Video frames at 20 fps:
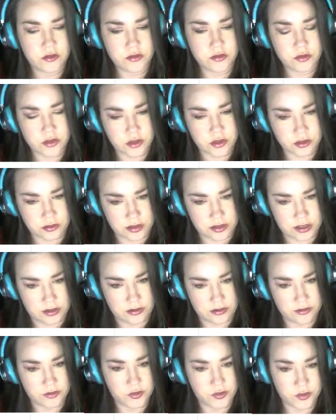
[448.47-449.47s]

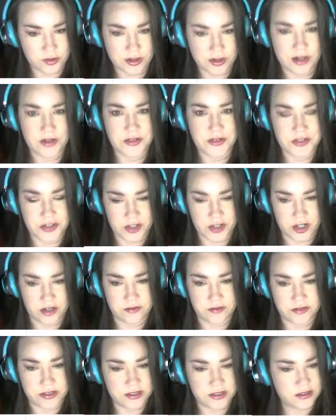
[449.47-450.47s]
through ground
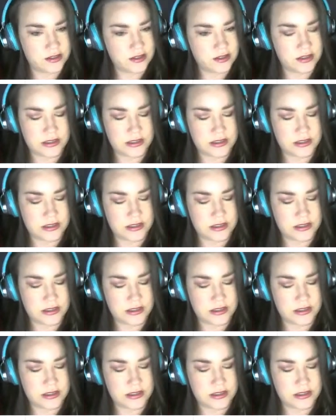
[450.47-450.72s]
coffee.